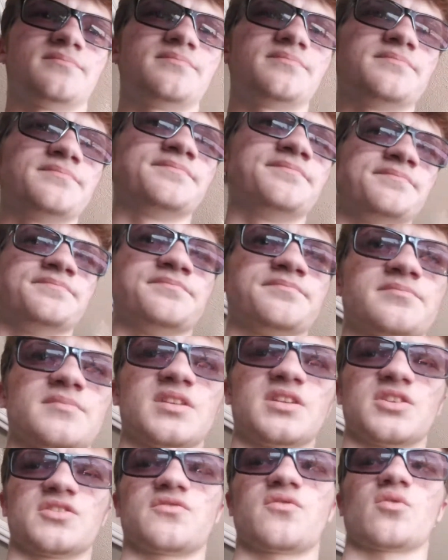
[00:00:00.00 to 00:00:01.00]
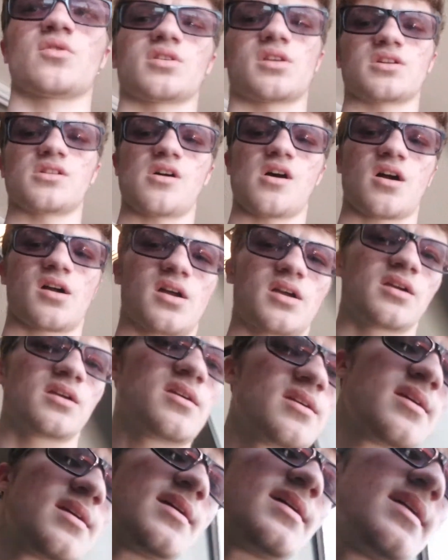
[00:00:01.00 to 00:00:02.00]
it is four o'clock
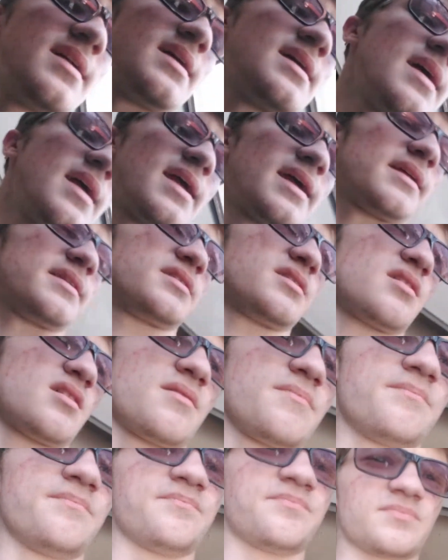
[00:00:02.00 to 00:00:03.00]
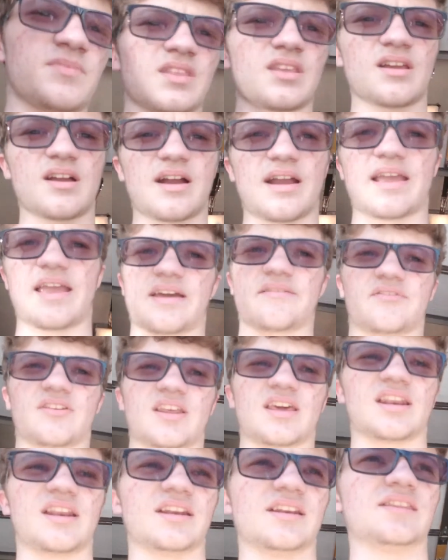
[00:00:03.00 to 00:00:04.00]
and um, I
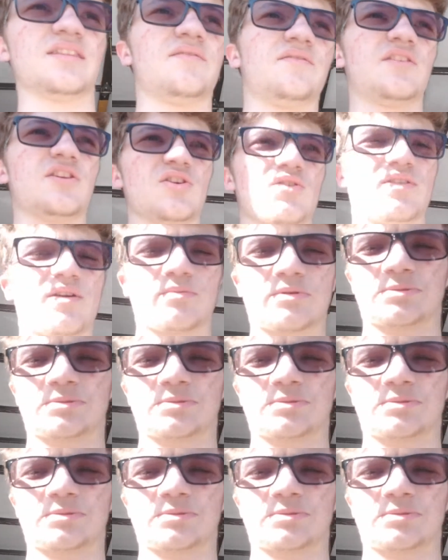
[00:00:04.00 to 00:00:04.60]
haven't edited the video that